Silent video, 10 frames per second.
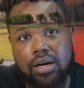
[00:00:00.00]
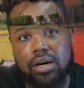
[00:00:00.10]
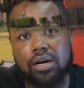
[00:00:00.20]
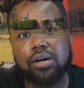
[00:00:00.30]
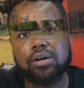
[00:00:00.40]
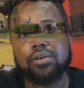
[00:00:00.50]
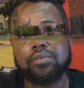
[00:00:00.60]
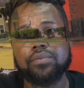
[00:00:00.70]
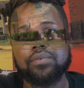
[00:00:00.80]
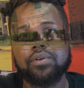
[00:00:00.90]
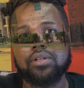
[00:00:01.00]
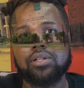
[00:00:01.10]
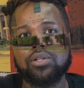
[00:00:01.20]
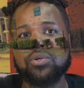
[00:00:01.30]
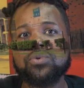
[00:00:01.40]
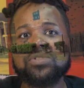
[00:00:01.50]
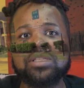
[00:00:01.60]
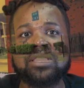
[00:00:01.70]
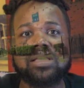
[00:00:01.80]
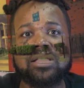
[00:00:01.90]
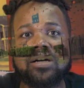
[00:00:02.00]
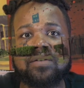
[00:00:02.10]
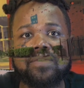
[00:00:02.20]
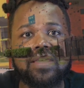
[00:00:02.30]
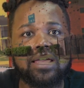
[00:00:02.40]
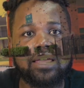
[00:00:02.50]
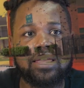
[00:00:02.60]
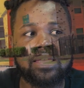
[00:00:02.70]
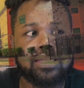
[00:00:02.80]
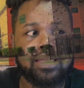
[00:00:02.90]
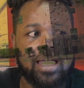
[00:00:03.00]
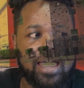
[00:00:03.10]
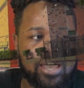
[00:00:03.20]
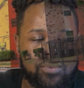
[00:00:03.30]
of losing the love that he had